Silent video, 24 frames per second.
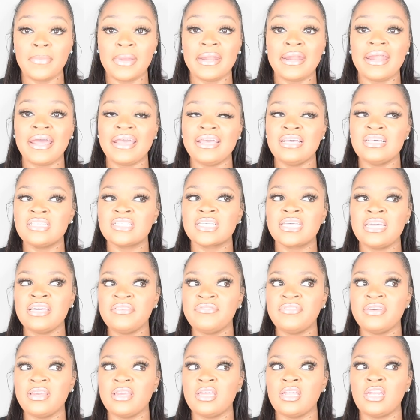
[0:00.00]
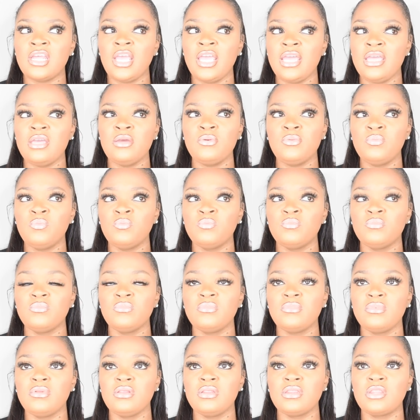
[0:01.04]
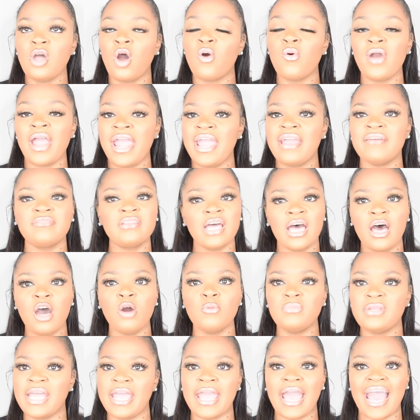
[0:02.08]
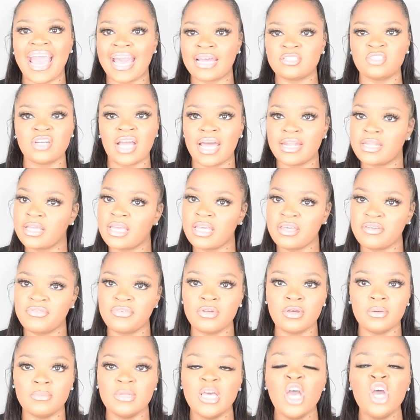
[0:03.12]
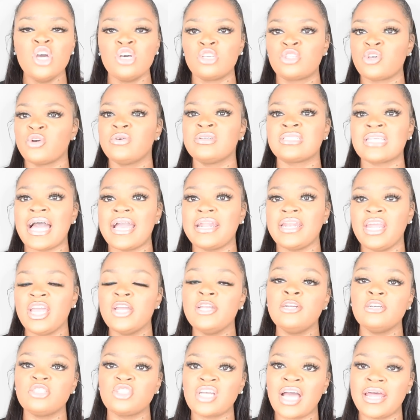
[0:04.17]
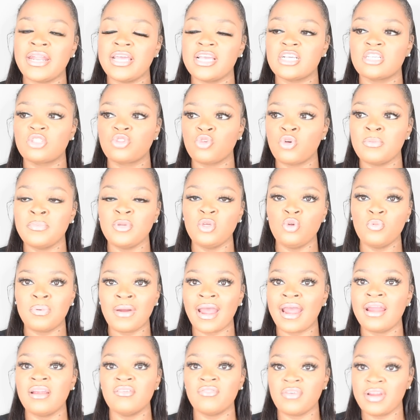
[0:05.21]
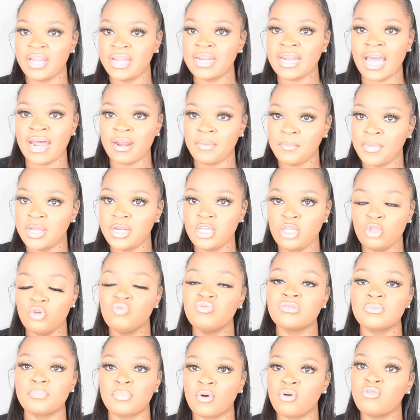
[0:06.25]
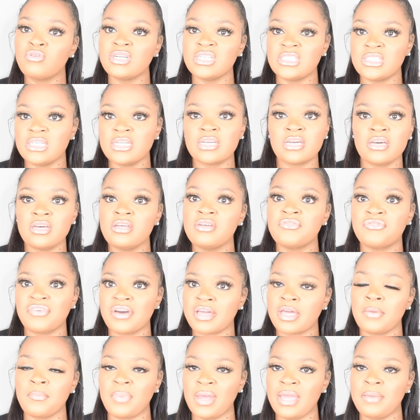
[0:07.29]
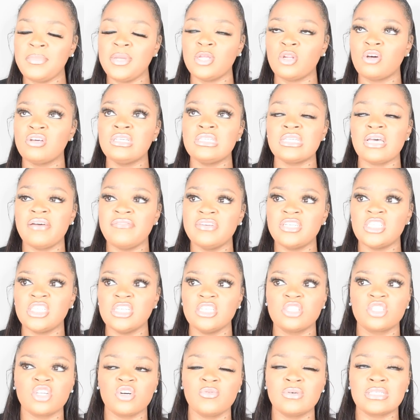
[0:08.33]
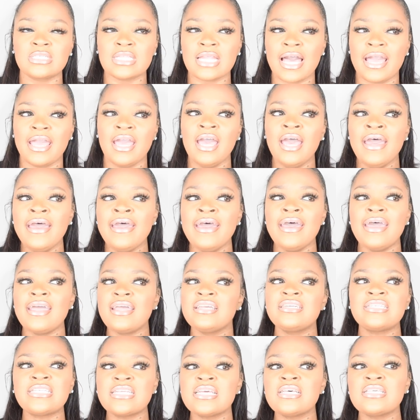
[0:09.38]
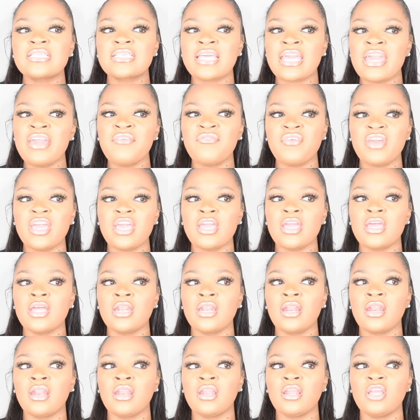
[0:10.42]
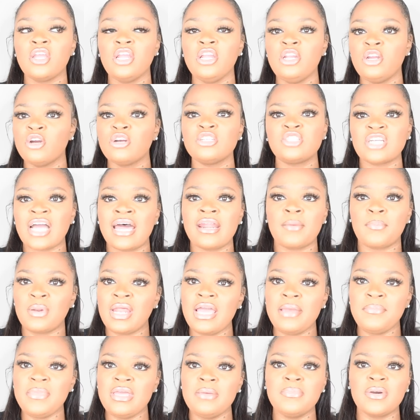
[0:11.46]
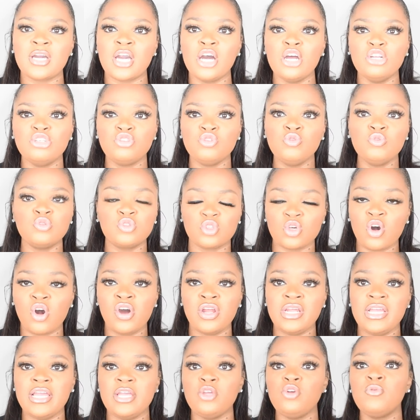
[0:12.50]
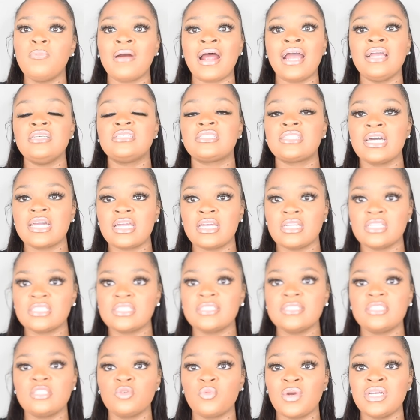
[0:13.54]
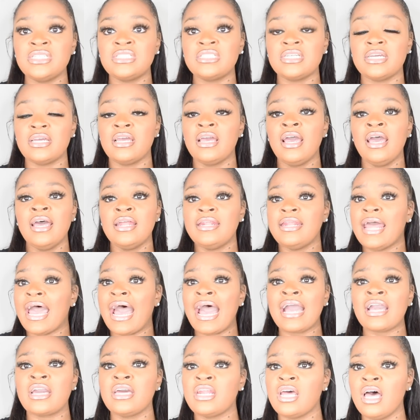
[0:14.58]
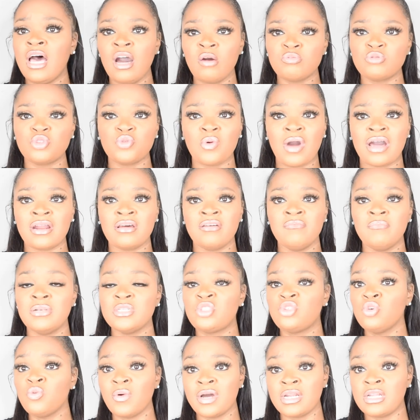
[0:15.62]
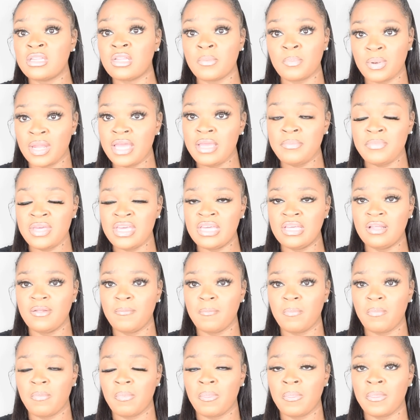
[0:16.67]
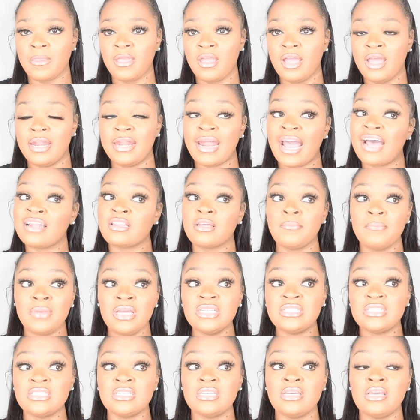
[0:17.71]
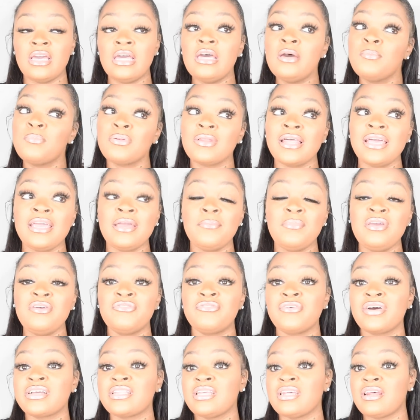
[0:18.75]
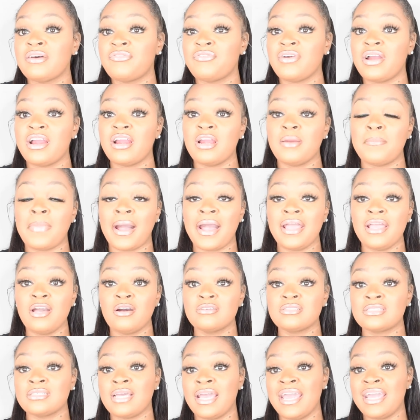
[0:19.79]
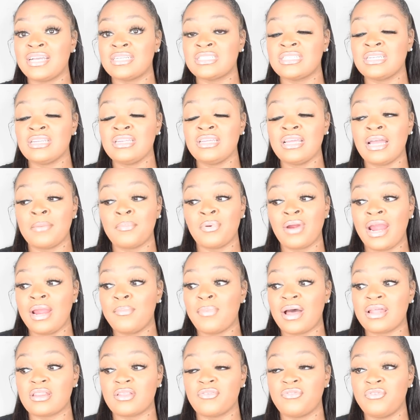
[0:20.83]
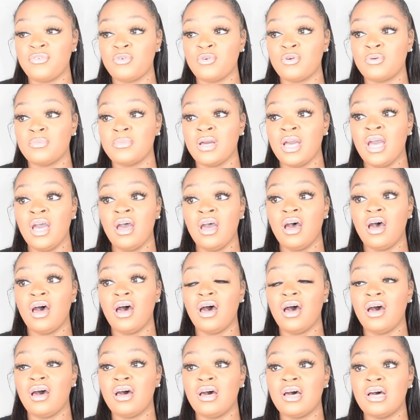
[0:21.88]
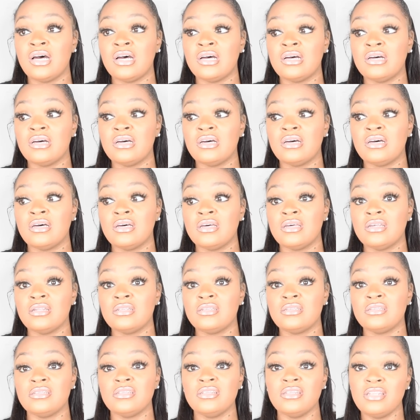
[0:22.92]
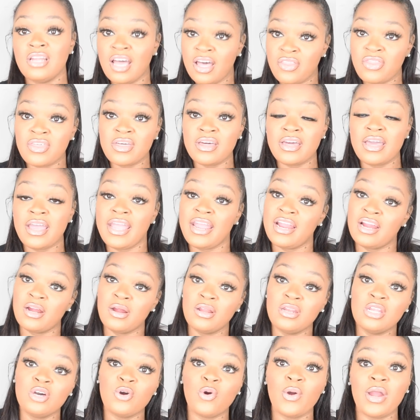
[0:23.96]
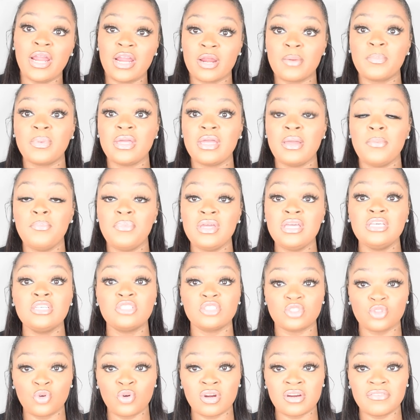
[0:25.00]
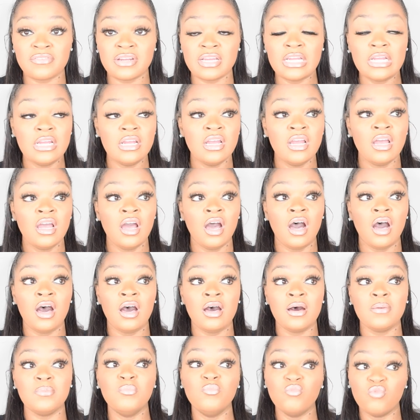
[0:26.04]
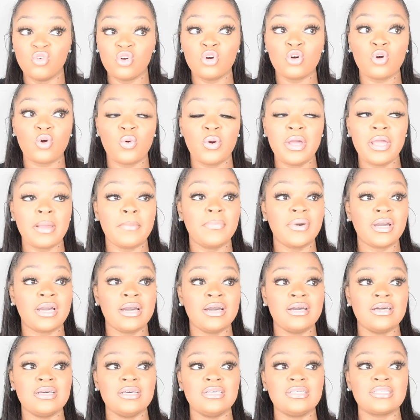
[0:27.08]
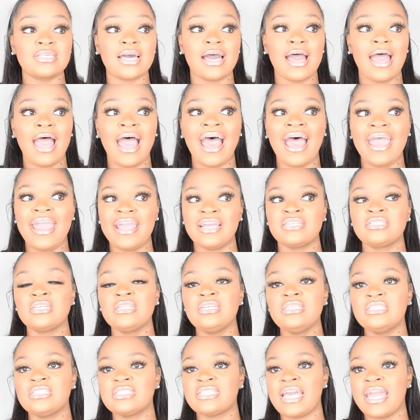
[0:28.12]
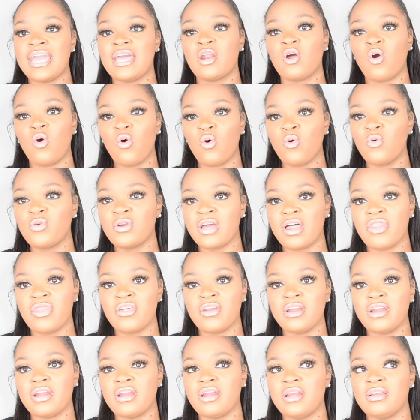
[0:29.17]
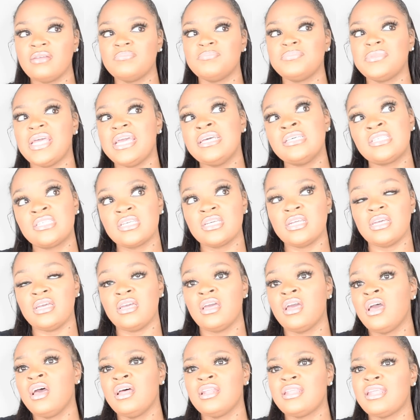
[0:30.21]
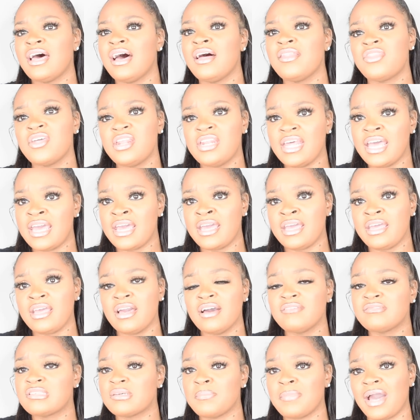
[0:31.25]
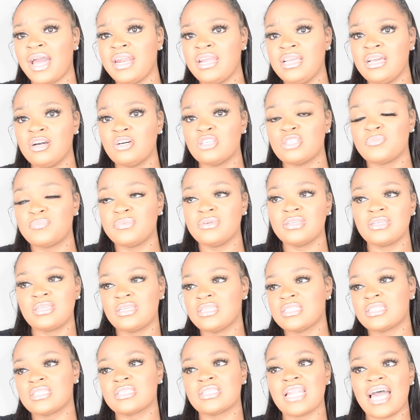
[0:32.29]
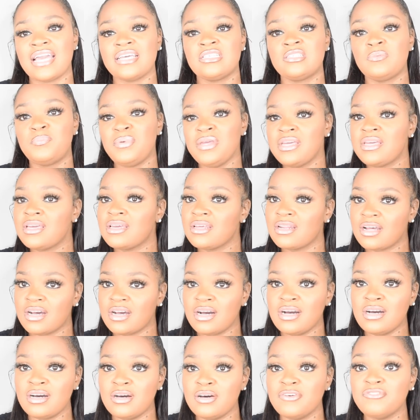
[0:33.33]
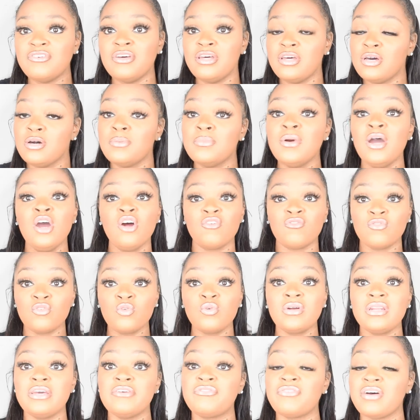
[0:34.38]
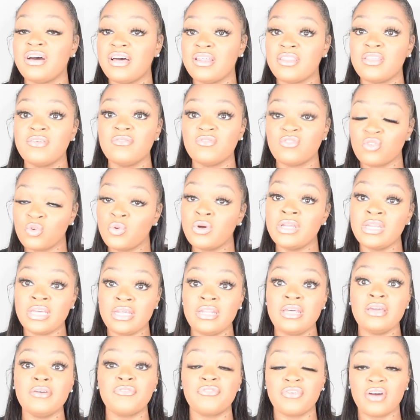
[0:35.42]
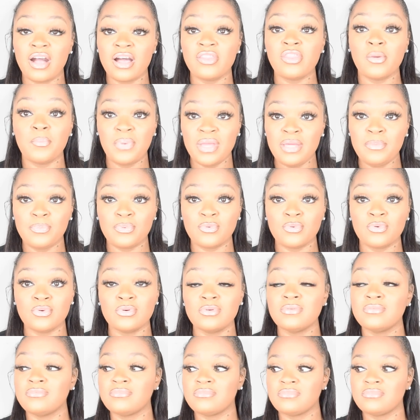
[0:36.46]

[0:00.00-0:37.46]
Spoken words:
and it's given he don't have the help that I tried to give him. So it's like, now you're trying to extort me. You probably ran out of money, you was broke as shit, couldn't fucking pay me, and all this other shit. So it's like, it's just given you're trying to play me because you salty and you probably stuck in a situation that I could have helped you out of, but you wanted to play me. Not to mention, him playing me fucked it up for everybody else. And actually, I'm probably about to film another little Airbnb story real quick, because I actually just had a whole nother incident the other day of somebody else. Because it's like, speaking of him ruining it for other people,